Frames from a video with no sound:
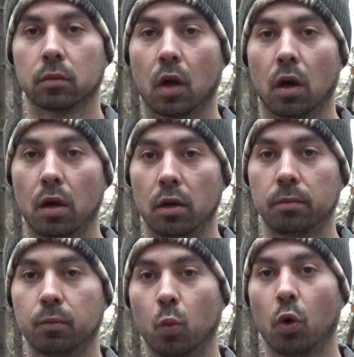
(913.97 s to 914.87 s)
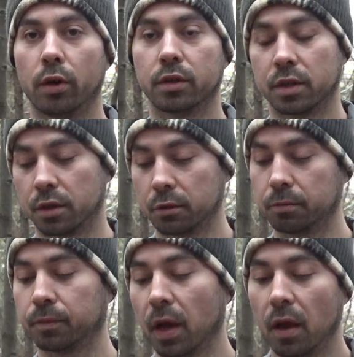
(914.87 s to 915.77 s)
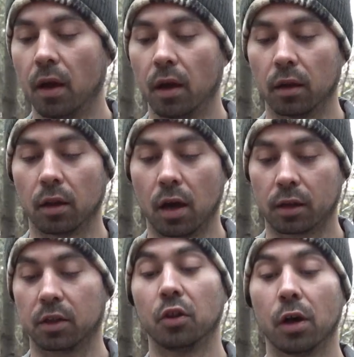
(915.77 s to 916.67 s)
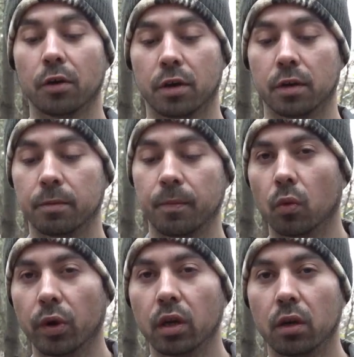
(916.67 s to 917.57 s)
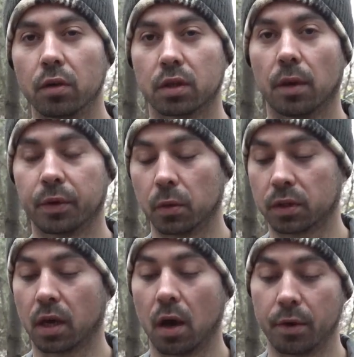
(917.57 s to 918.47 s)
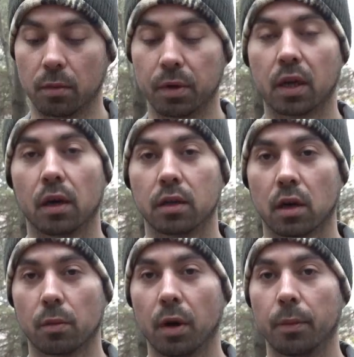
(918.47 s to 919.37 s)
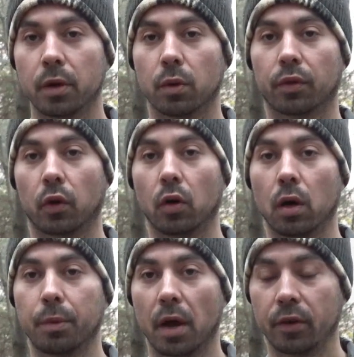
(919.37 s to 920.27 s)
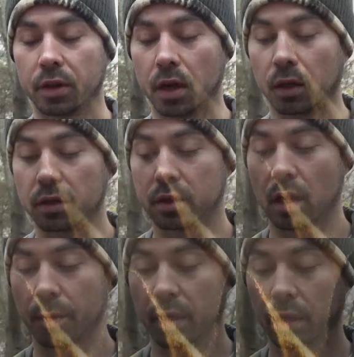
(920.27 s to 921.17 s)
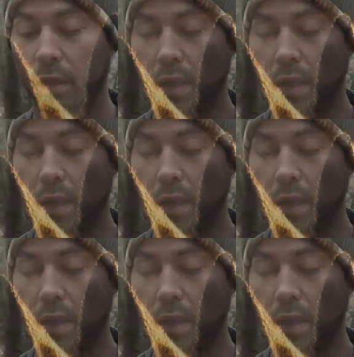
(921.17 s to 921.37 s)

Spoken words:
AR-12 locked and loaded. We knew something was coming because our puppy would throw up everything in his stomach